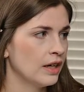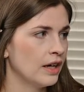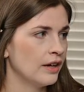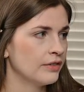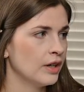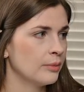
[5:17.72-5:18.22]

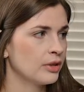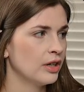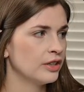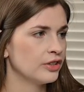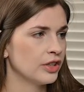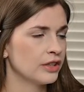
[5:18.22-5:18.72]
I've got
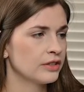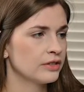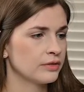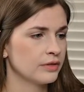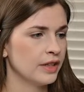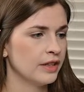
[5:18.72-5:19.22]
projects,
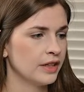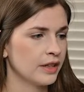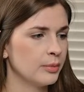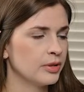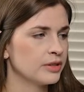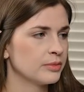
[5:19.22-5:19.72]
right? And I
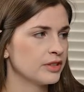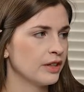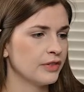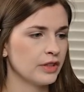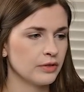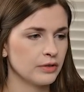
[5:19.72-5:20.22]
can put some
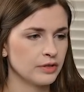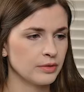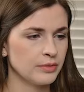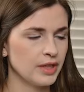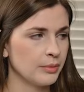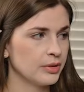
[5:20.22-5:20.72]
stuff in here. There's
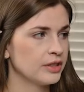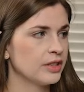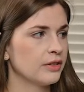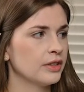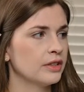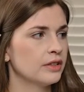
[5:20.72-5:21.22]
some templates
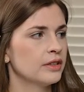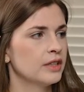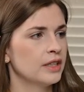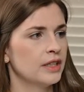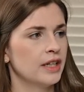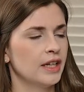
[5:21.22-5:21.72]
down here.
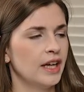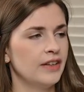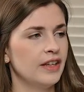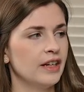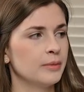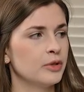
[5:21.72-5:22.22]
And
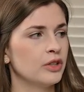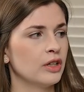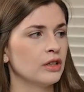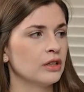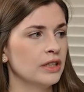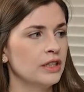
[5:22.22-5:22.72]
then I'm gonna
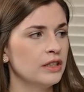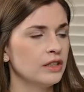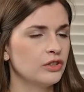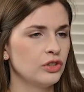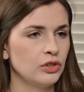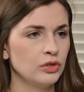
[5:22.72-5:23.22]

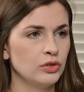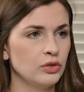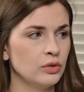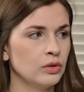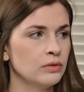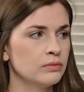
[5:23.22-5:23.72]
link
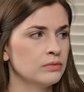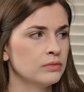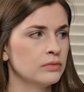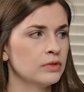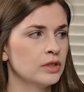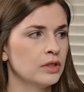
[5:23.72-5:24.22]
to
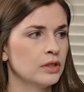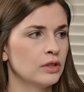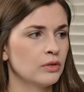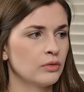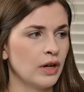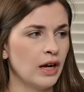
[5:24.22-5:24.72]

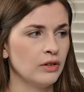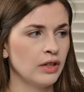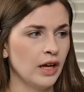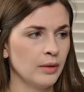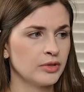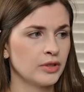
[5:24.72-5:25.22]
Rowe
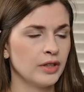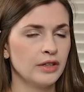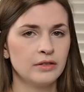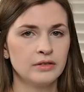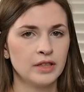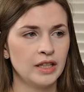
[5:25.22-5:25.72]
Labs,
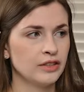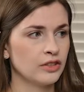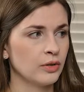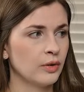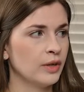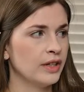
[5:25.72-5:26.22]
right? And
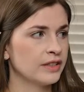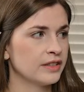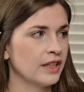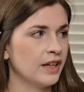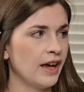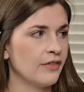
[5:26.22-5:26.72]
so
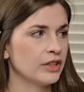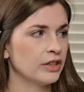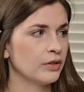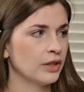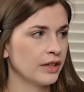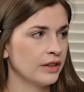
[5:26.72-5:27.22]
instead of having to
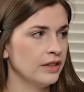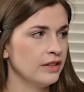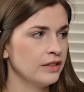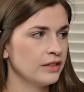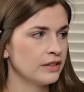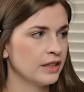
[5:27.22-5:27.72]
go like
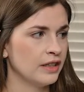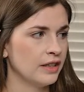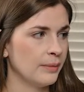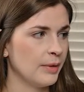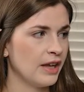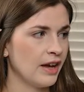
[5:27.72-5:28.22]
this, and
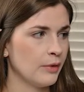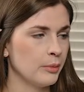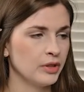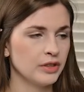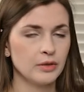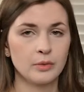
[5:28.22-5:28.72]
I might have a
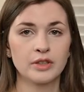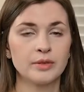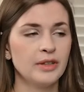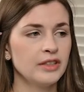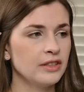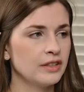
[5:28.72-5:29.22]
million
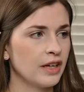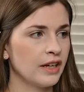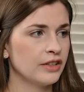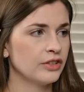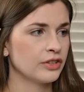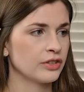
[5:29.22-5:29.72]
workspaces, I
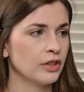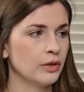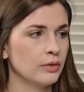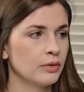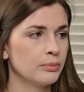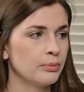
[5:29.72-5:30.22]
can just
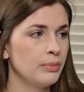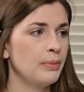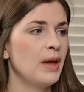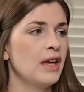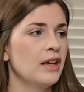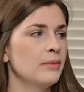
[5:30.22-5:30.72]
go
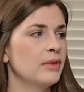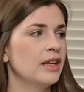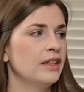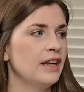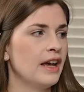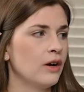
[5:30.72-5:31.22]
bam,
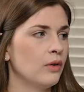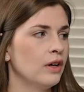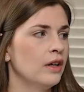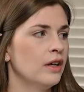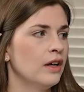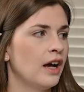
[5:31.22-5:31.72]
and now
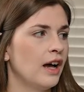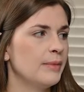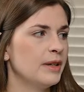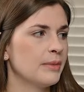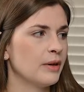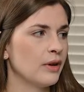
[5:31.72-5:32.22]
I'm
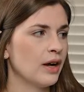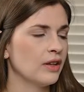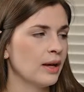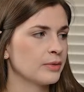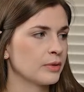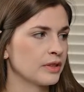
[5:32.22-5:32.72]
in my Rowe
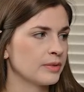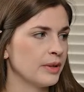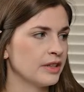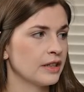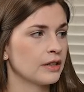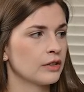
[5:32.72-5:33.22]
Labs
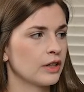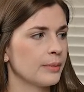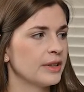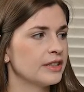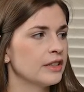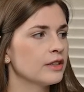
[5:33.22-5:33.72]
workspace. I can look at
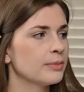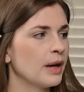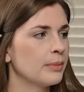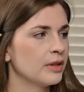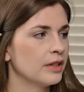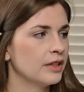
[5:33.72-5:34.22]
my sales
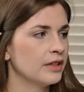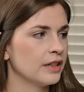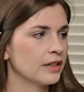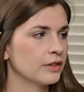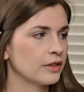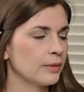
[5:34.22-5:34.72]
pipeline, I
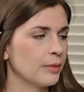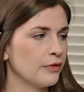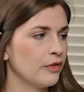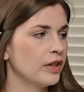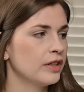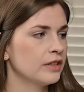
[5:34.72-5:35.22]
can look at my
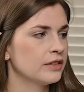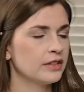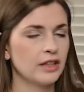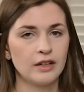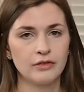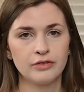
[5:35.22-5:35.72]
finance
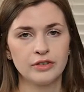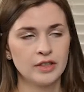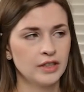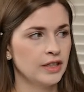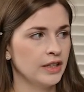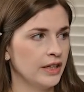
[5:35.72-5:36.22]
stuff,
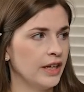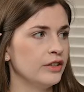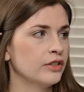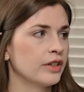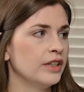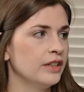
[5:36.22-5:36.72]
and
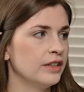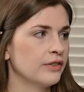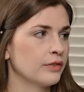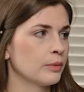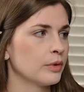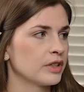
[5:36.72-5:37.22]
you're in a
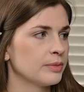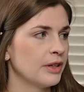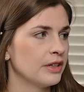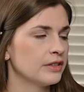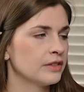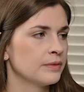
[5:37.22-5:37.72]
different
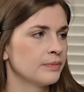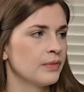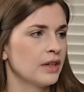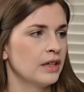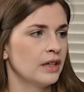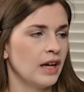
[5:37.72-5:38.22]
workspace.
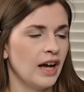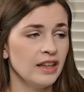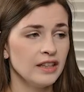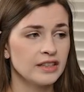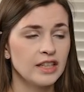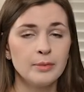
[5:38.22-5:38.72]
I
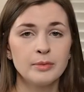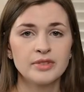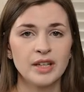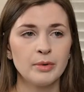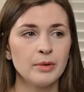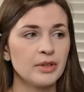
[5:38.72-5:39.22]
like to keep them
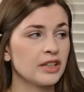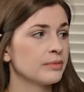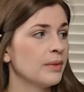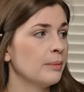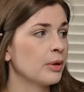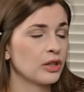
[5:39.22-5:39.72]
separate because
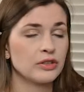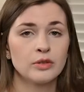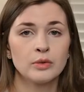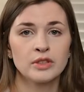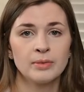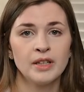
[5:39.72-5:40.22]
my
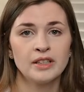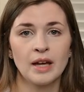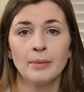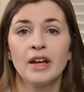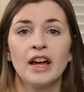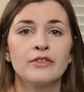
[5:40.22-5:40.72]
personal workspace, I
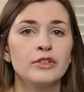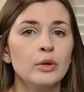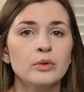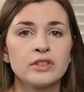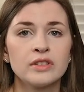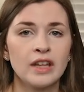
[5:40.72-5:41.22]
might have
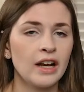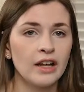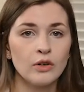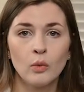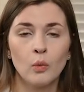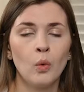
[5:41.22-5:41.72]
notes that I
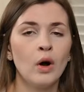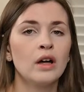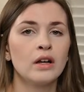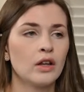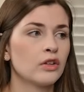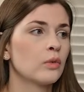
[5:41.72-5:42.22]
don't
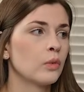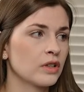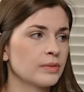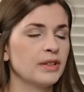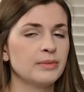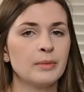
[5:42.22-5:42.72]
want other
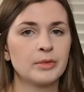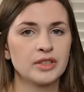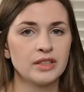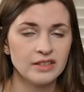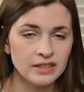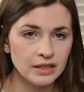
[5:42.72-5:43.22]
workspace members
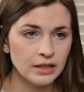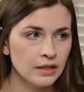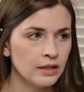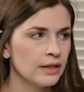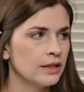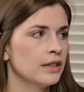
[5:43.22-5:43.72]
to see.
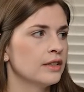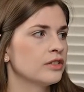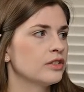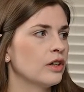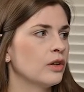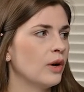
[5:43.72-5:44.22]

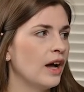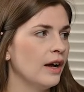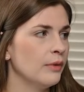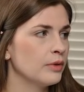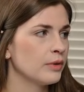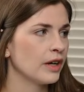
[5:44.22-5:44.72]
So
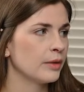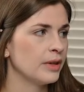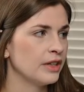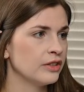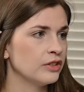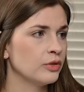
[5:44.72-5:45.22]
I would
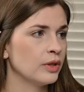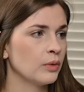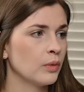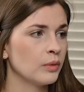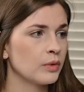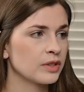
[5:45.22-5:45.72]
recommend
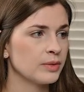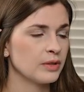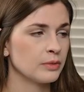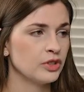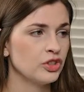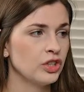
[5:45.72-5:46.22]
doing one
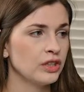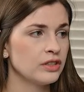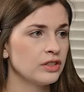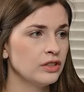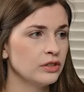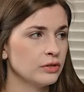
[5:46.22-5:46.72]
workspace with
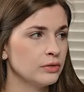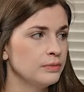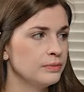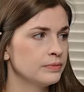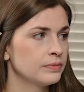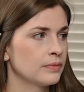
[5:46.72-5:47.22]
just you
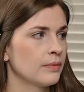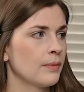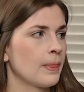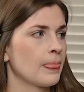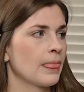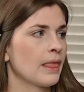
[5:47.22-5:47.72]

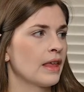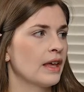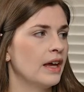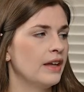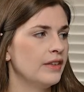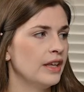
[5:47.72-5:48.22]

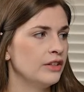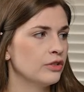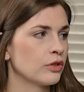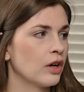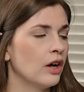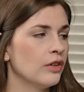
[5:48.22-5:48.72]
and then
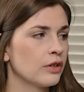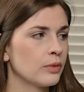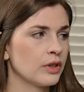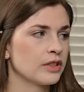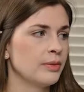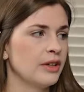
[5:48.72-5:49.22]
your other
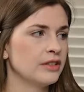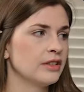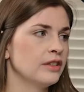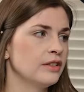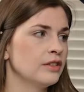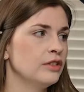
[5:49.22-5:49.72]

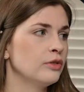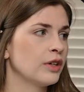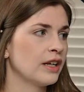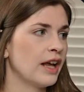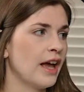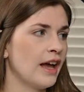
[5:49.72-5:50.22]
workspaces, you
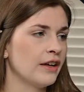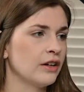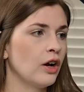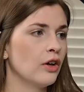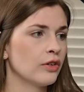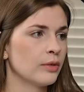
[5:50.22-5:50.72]
can add
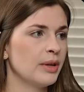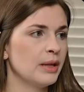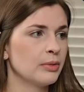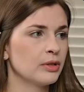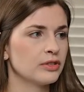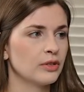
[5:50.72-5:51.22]
other
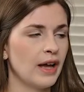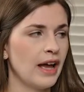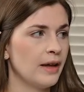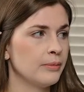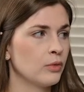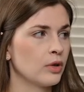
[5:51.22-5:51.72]
people. So
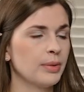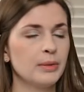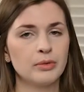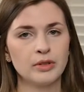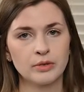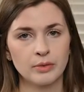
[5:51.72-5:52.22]
add more
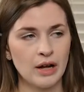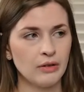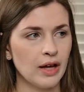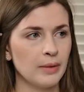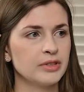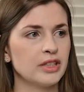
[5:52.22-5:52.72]
people in the Rowe
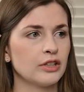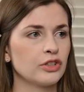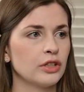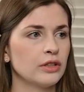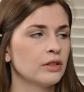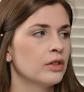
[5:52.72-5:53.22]
Lab
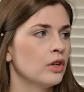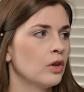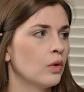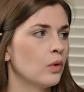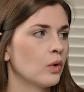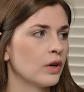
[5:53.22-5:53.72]
section
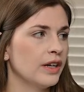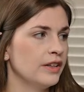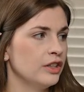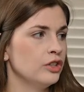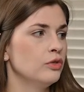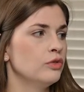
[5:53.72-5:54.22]
or in
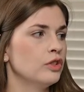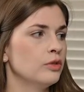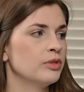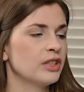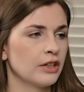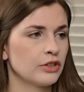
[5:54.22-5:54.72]
the
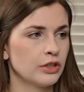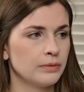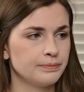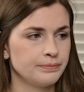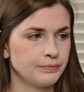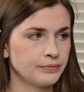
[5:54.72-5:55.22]
YouTube
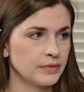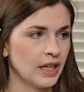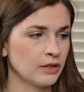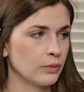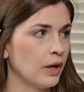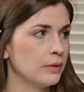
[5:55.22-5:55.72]
section
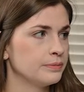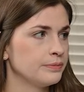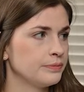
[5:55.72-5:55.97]
as well.